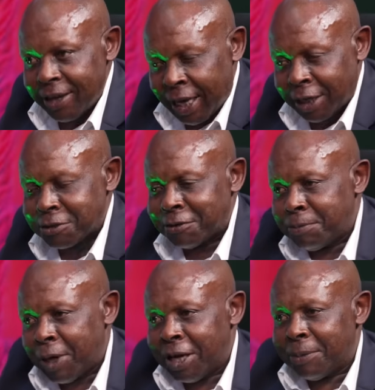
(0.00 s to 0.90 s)
act of
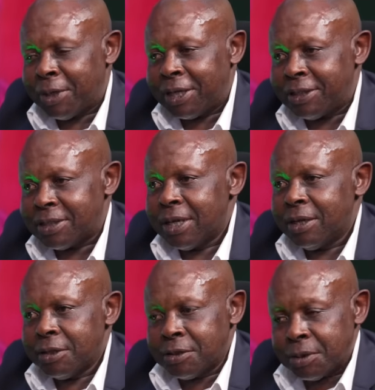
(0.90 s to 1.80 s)
Parliament
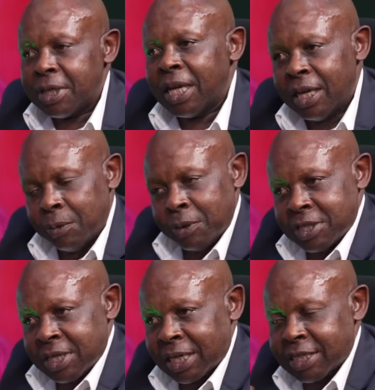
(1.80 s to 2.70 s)
to deal with
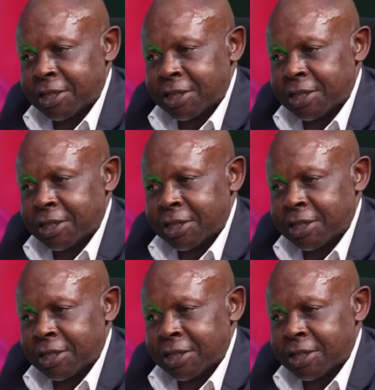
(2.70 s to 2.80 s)
such